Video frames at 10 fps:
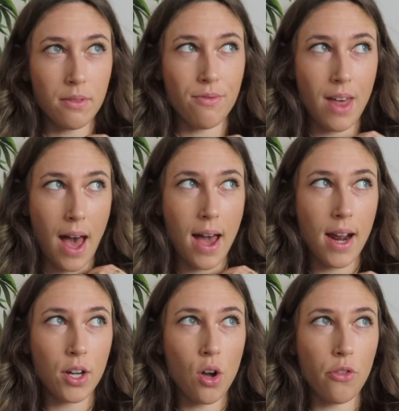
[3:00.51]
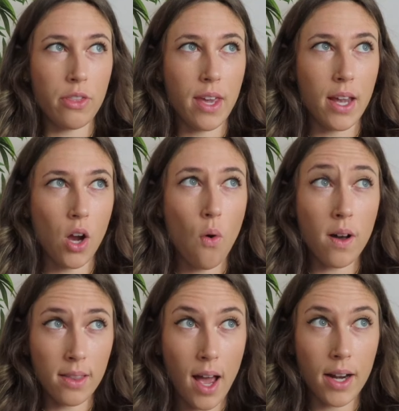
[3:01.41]
of that. I know that they go
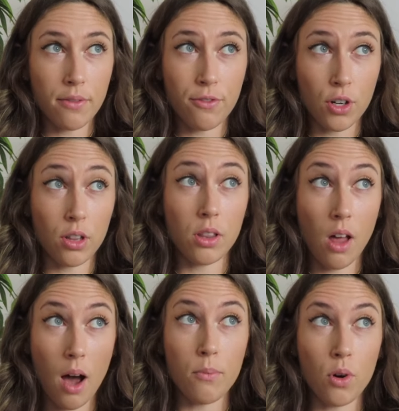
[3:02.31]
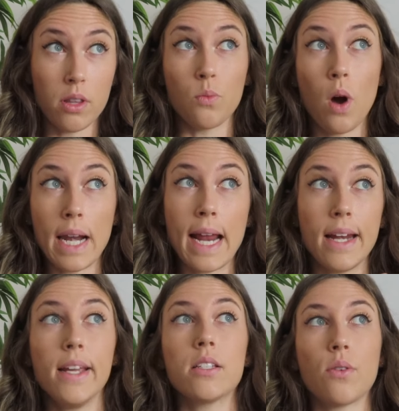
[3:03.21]
online for a lot more than
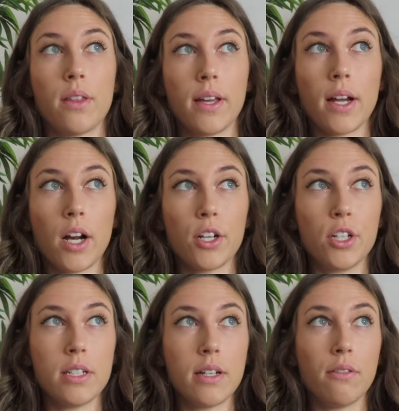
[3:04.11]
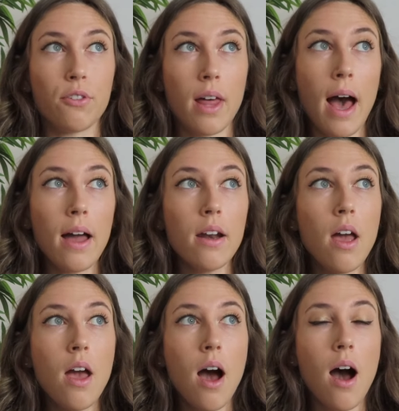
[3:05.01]
180, so I think I got a good deal for
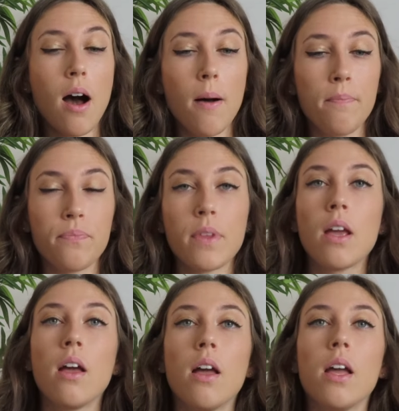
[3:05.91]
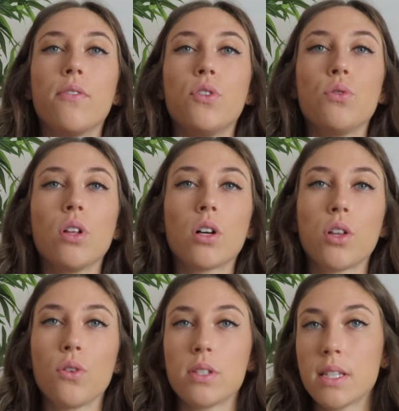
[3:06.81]
that. If you look
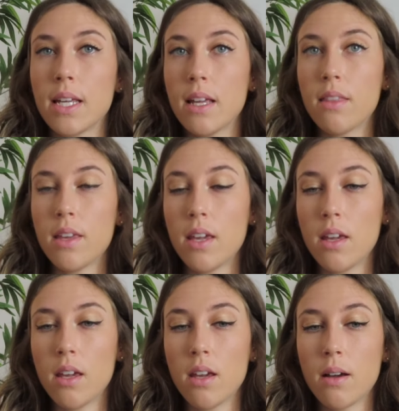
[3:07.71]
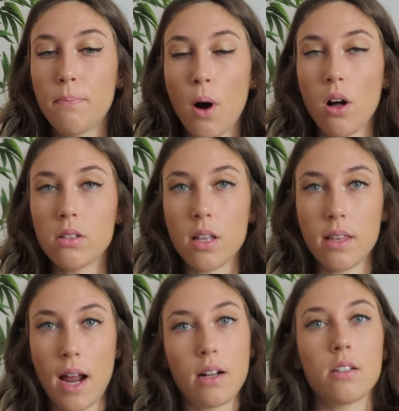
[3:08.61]
closely, the balls on
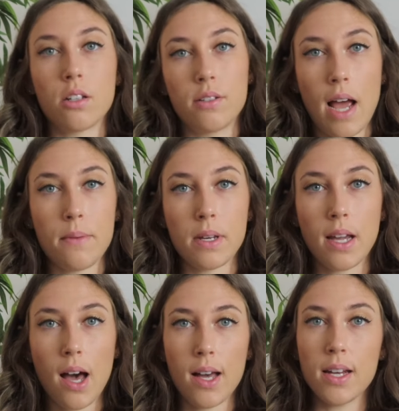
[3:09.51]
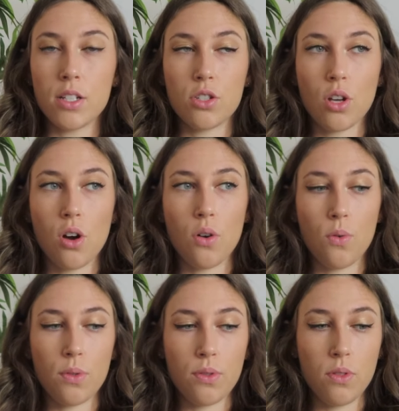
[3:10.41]
the necklace are diamond cut,
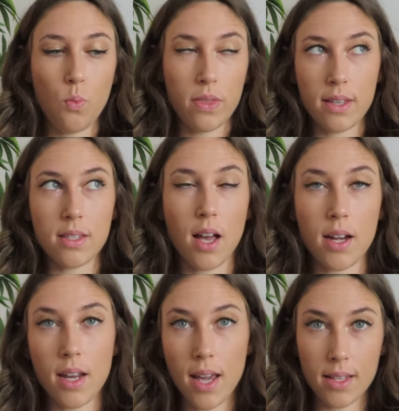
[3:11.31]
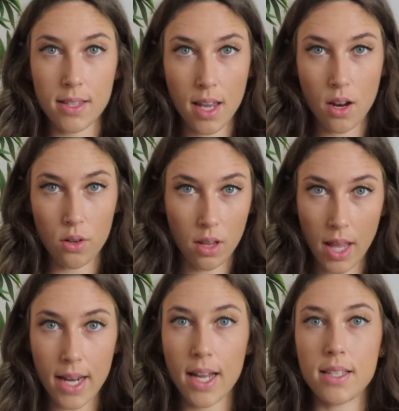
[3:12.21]
so when the sun hits it or the
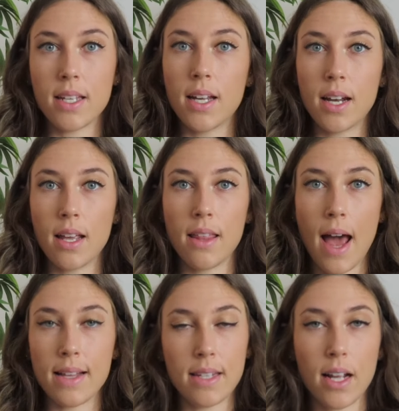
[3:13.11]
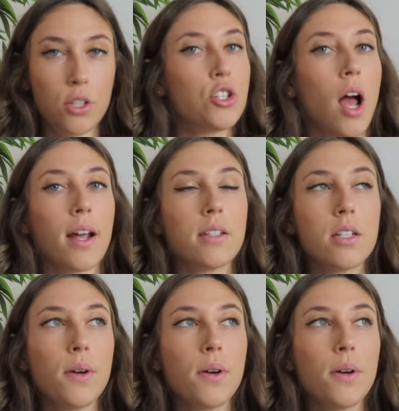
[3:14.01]
light hits it, it has a nice shine to